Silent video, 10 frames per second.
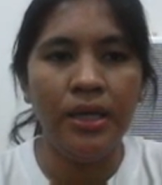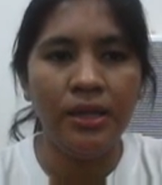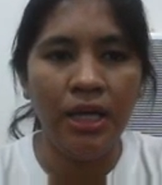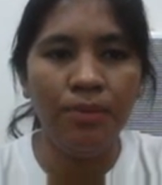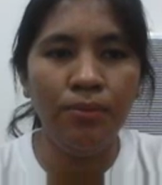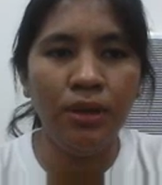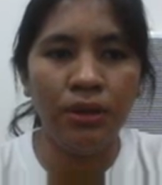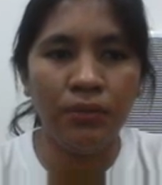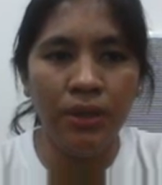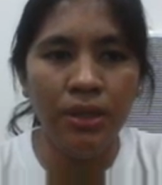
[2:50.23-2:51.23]

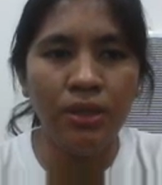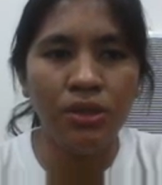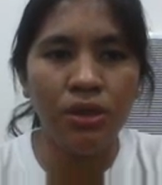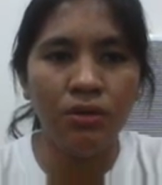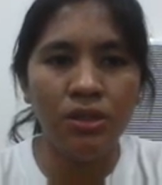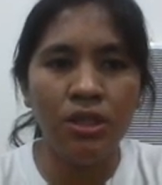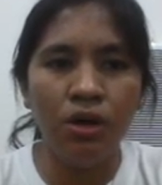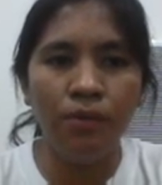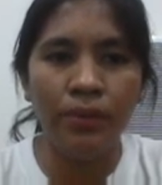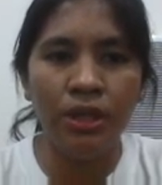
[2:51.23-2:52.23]
Table 3 shows the
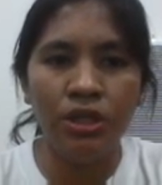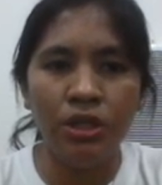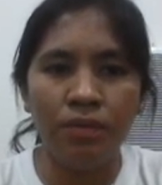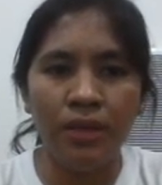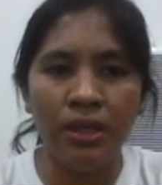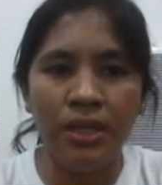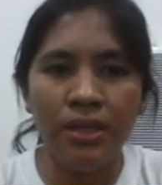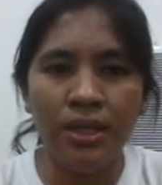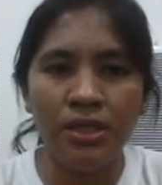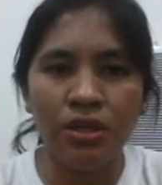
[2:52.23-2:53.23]
competition of the
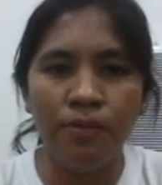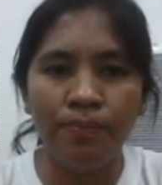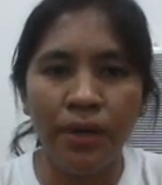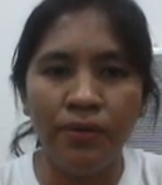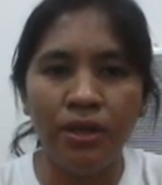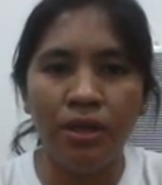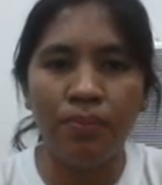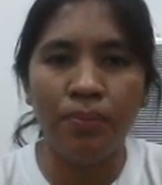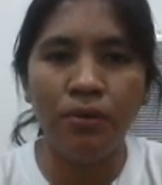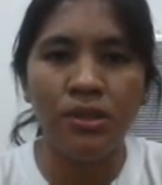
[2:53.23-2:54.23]
t-test comparing the
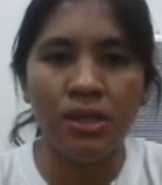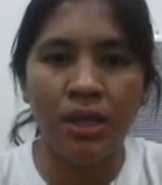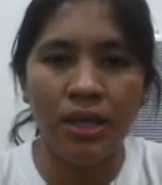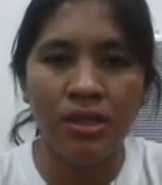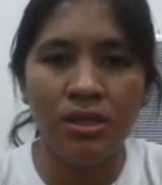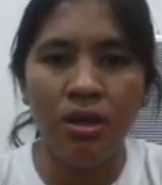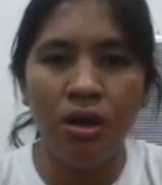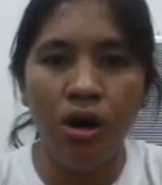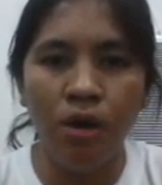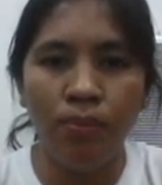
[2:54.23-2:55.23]
post-test
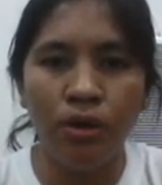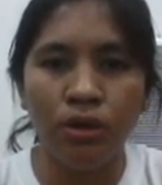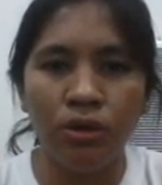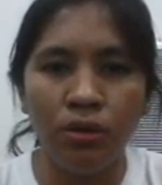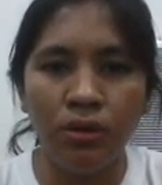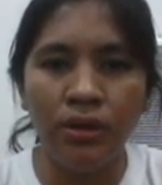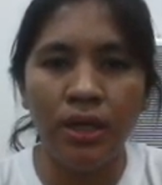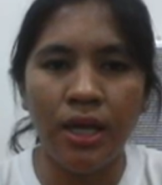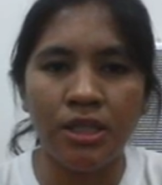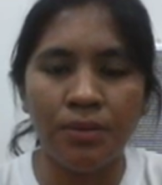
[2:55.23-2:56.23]
of controlled
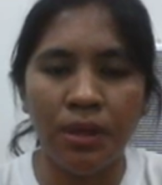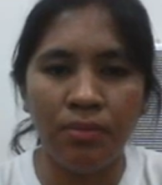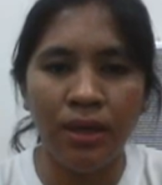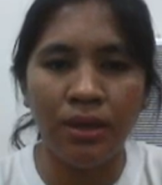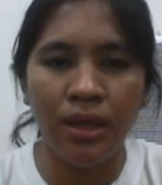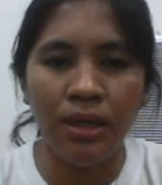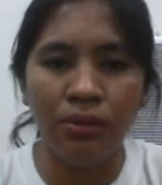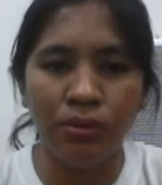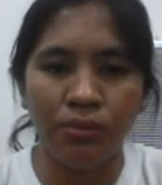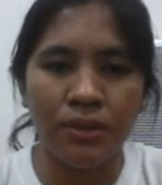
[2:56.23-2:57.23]
and experimental
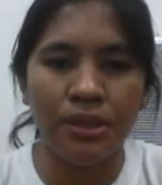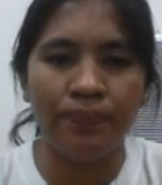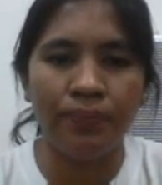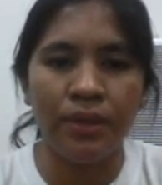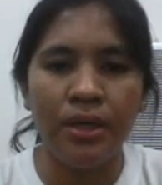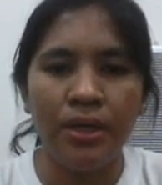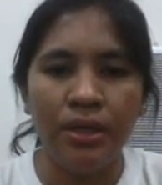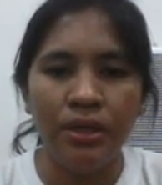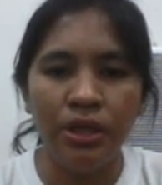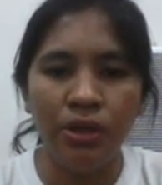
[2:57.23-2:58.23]
groups.
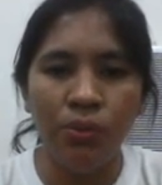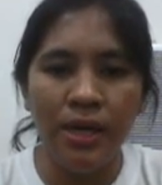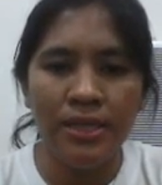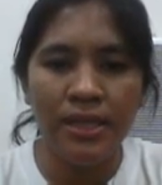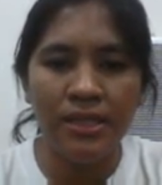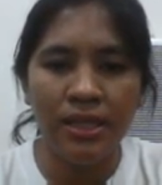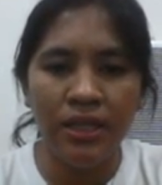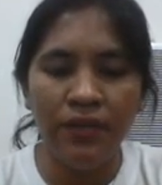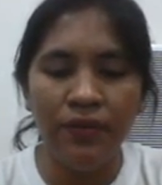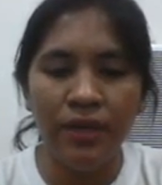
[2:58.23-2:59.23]
There was a
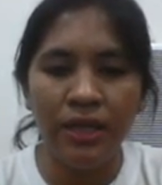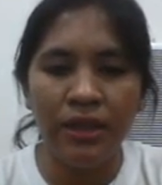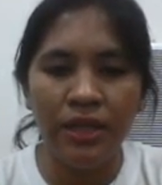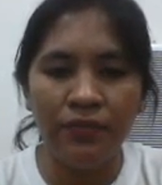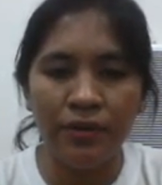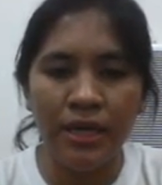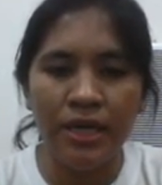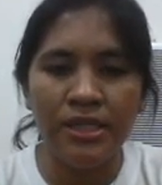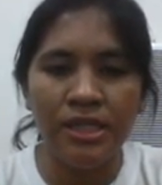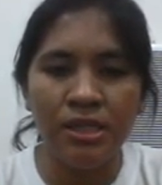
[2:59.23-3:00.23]
significant
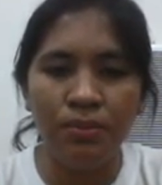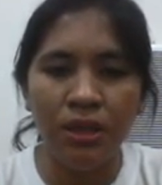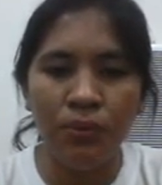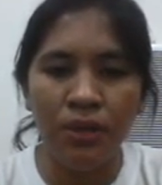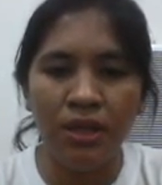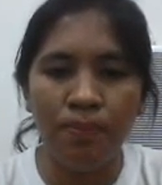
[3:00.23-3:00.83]
difference between the